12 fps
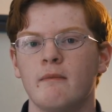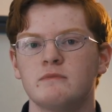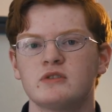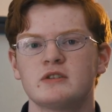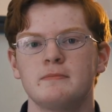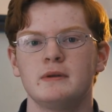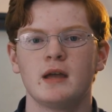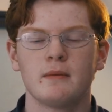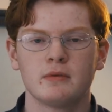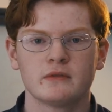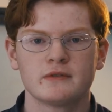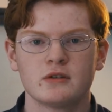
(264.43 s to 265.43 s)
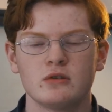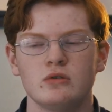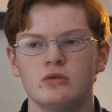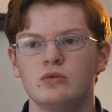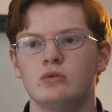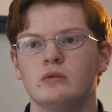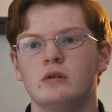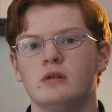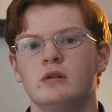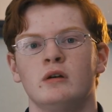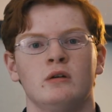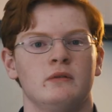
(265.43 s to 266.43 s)
Just to be able to,
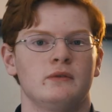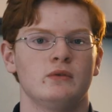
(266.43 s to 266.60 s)
if